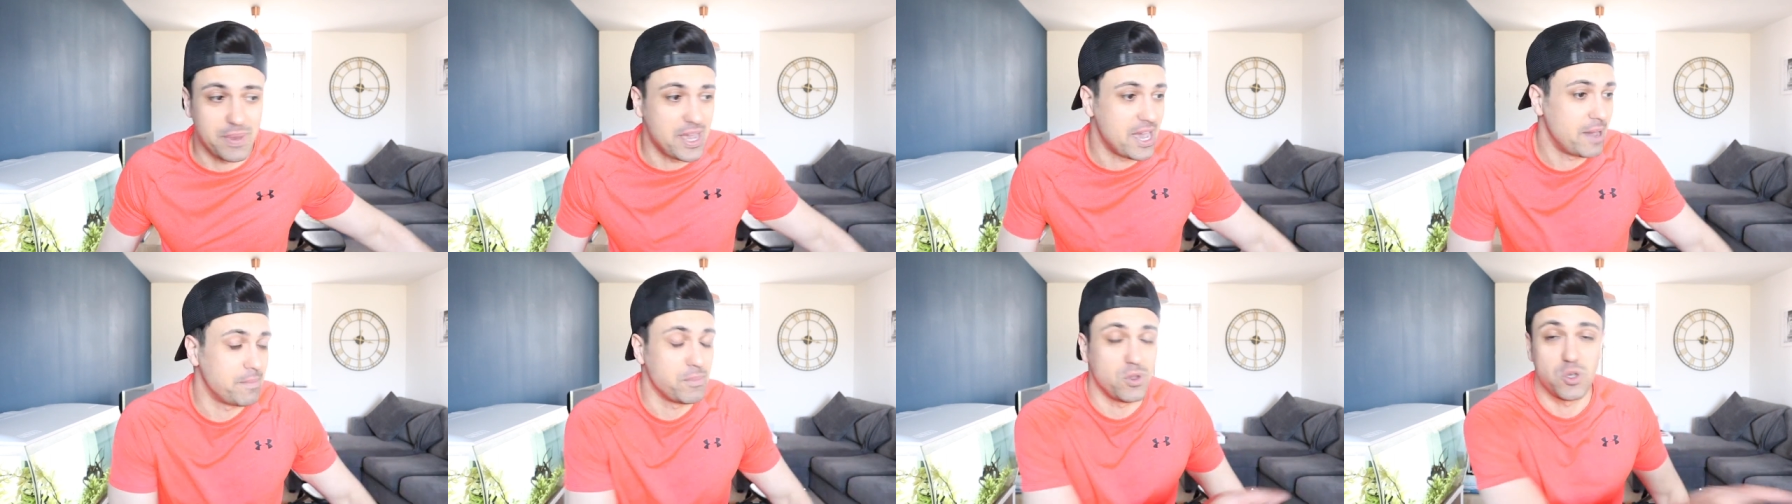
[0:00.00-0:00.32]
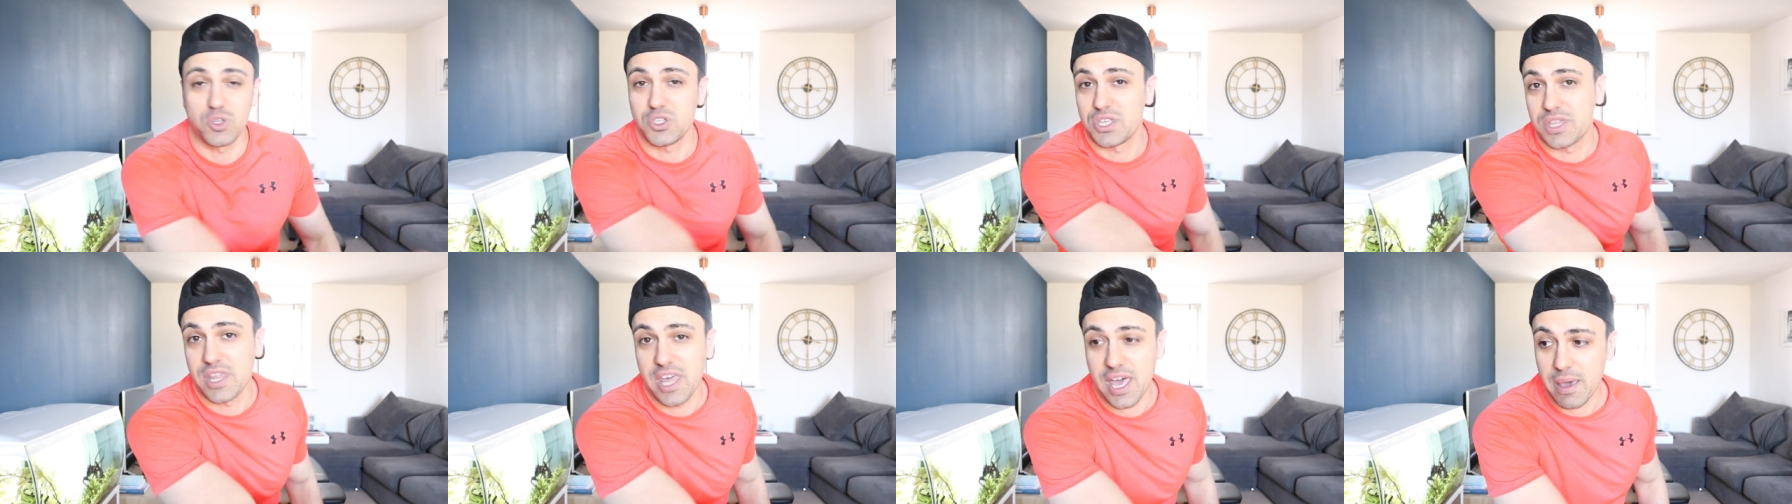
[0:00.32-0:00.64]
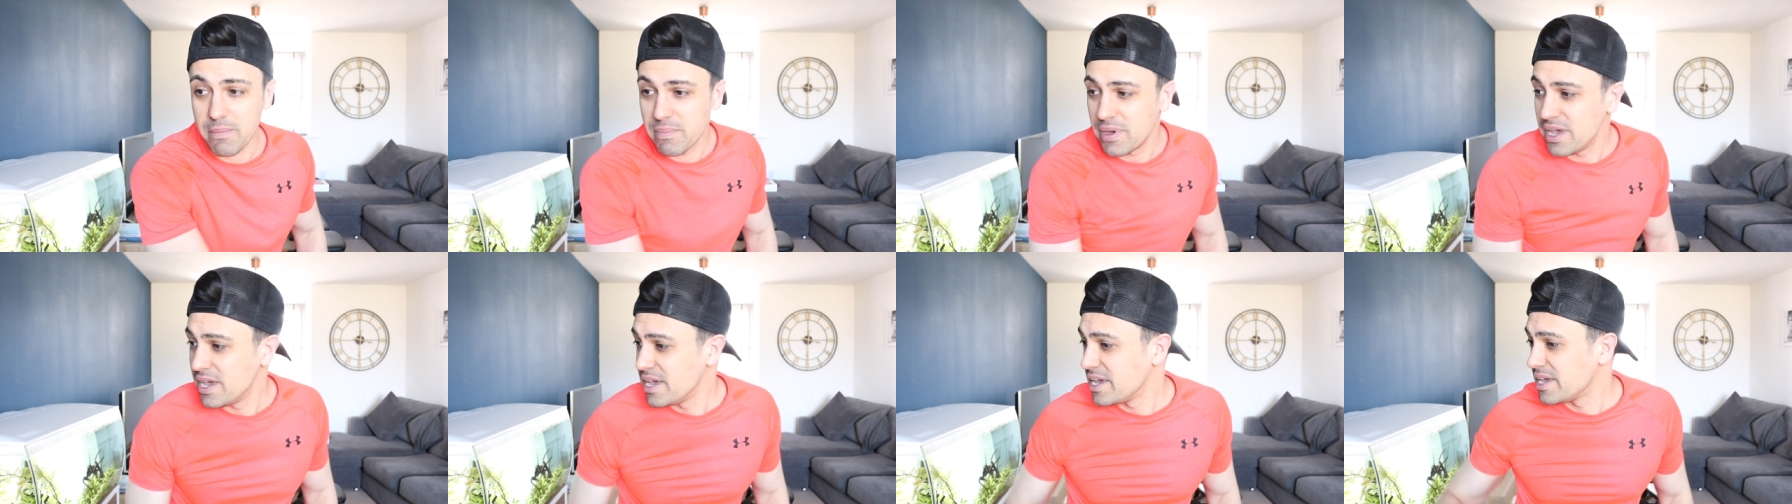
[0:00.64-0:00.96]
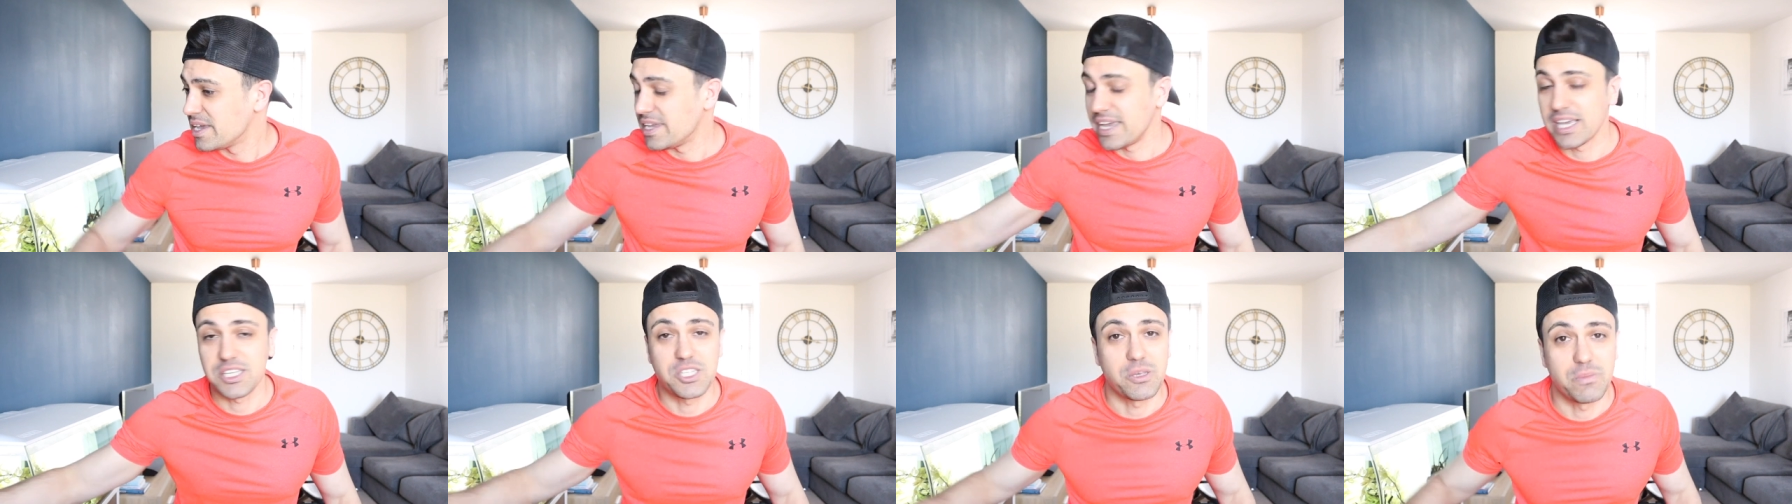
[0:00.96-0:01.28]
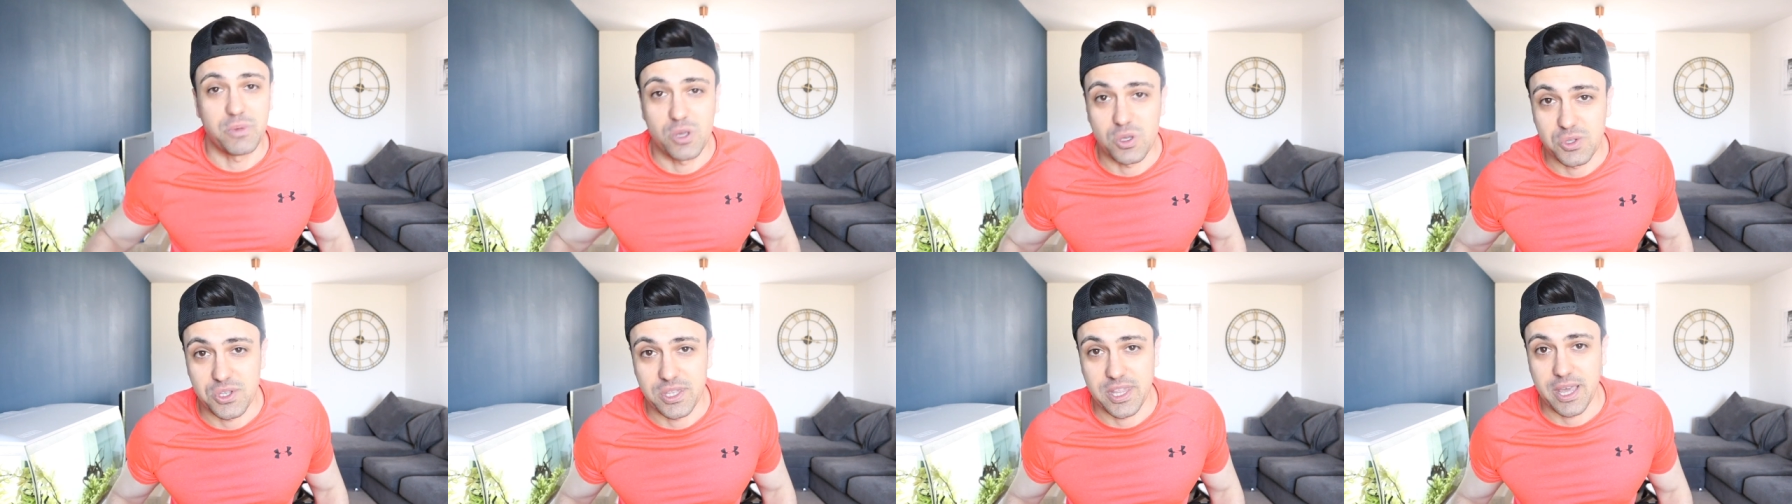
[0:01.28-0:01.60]
Yeah, I'm using them. Yes, I'm
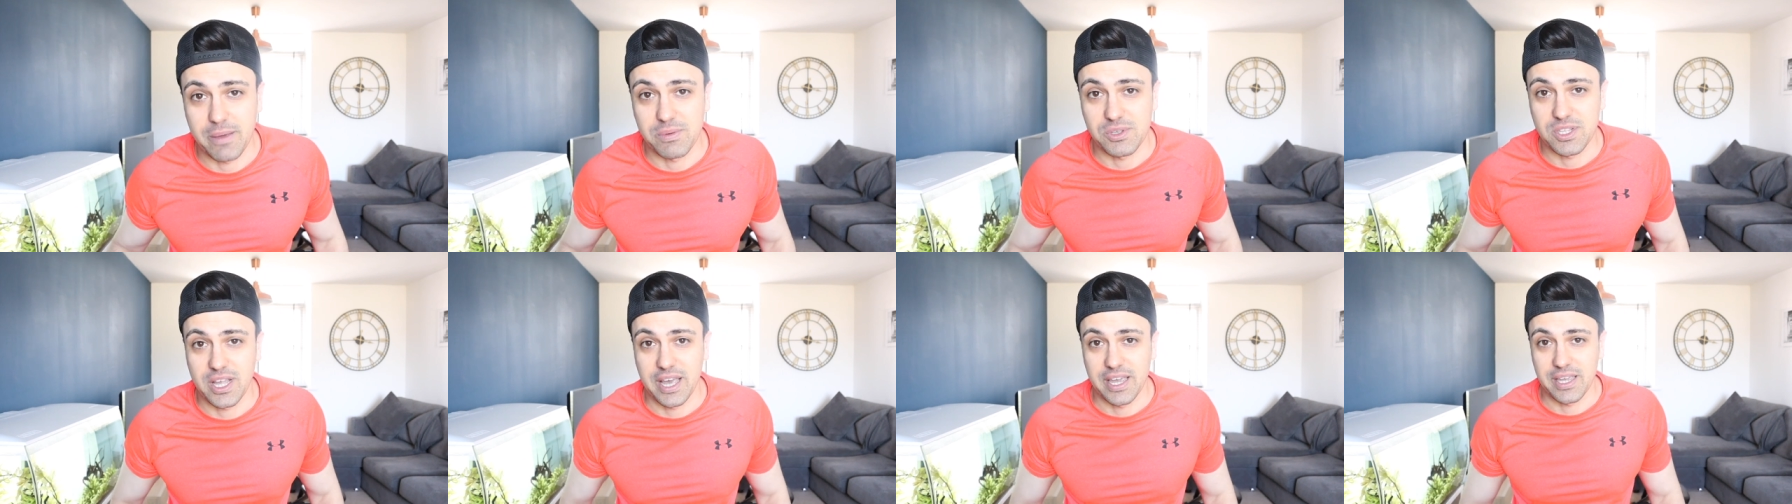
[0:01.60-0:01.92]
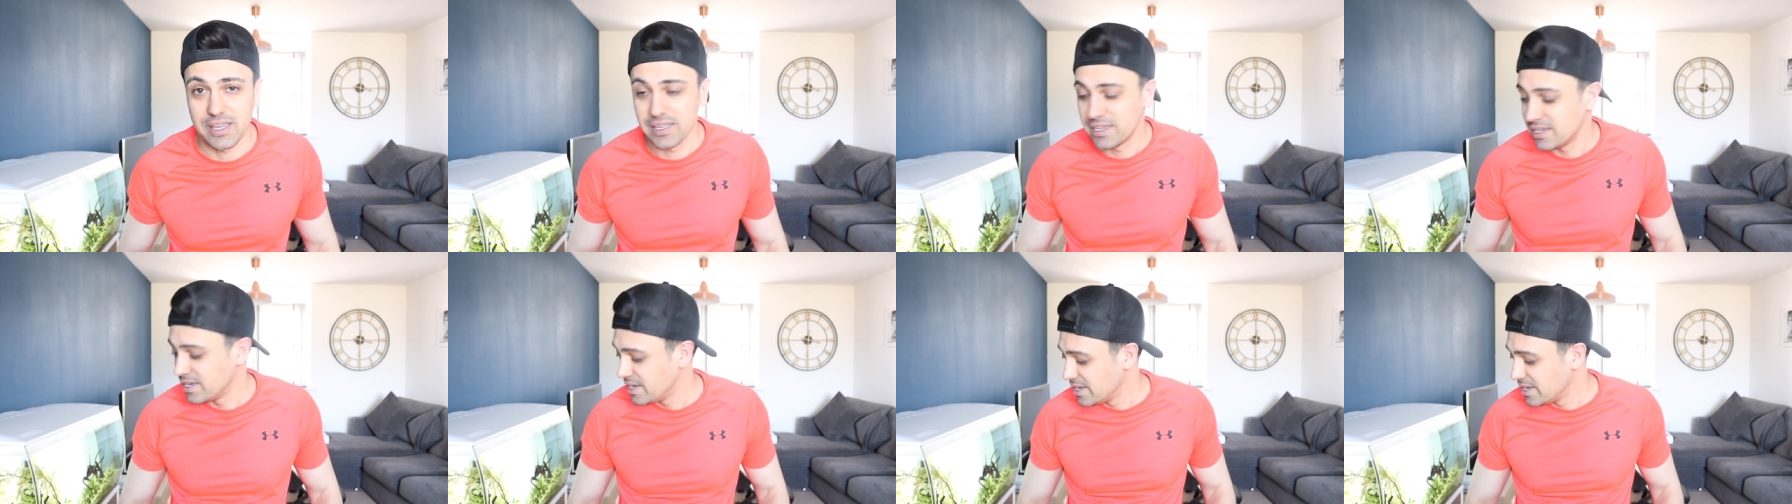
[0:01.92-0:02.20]
using them. It's like,